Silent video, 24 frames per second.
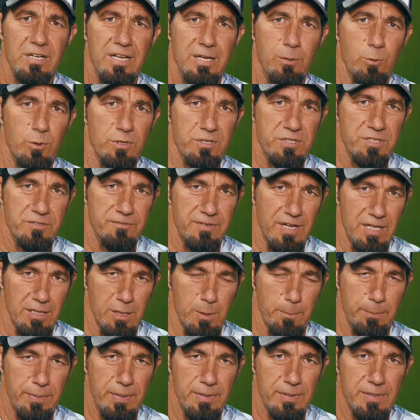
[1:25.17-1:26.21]
he would
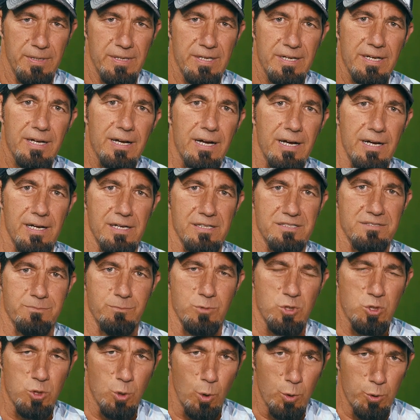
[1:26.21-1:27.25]
develop
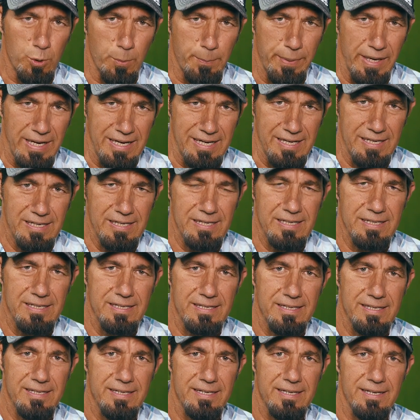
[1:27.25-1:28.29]
some shoulder pain,
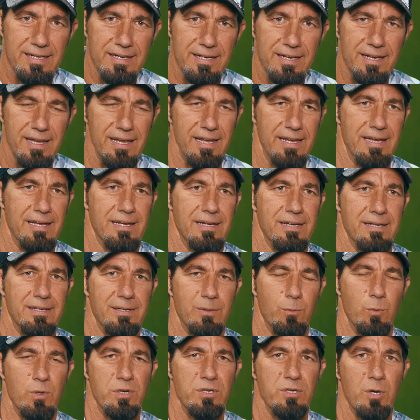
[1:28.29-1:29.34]
and
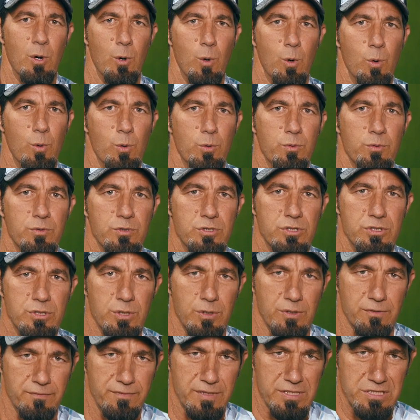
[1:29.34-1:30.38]
we'd go
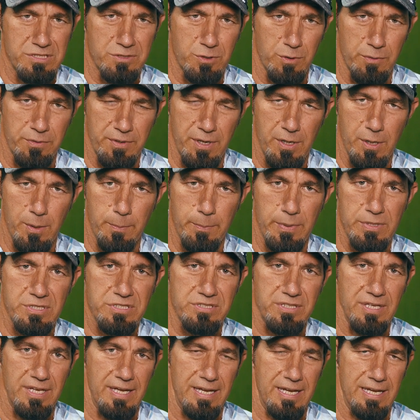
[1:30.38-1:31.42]
to the physical
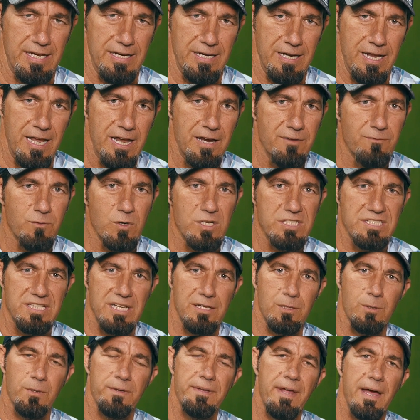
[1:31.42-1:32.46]
therapist, and every
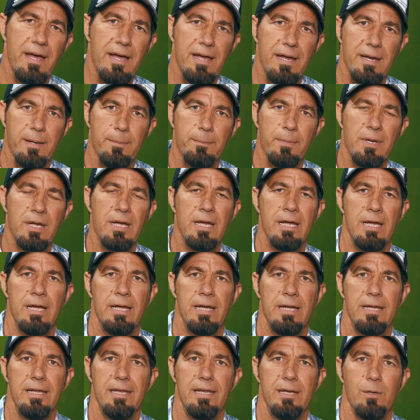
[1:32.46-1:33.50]
single time
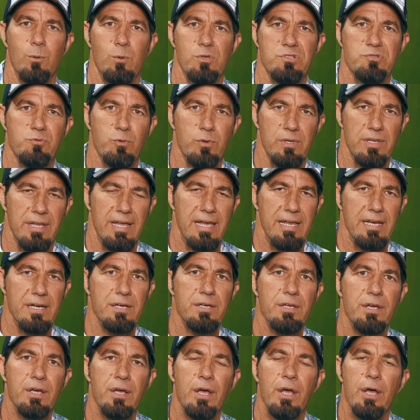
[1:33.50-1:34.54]
it was
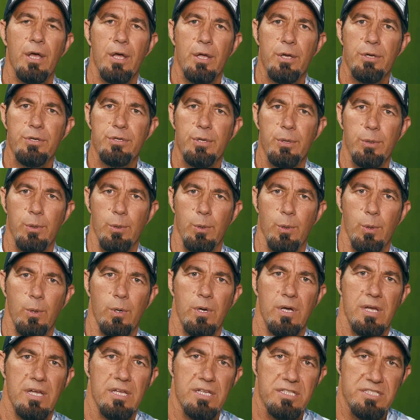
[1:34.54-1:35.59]
related to
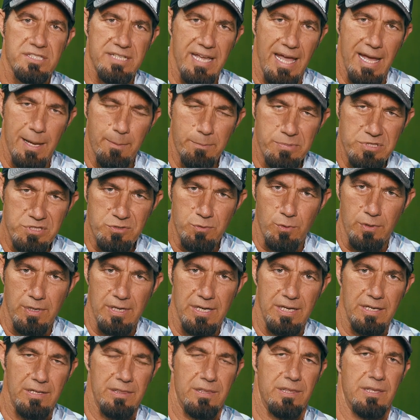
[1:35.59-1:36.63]
scap
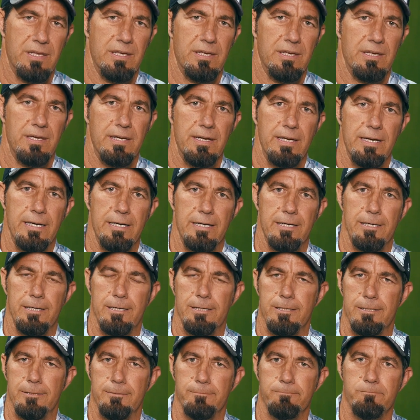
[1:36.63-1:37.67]
strength,
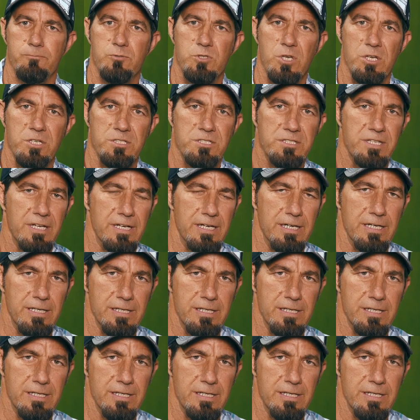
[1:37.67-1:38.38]
just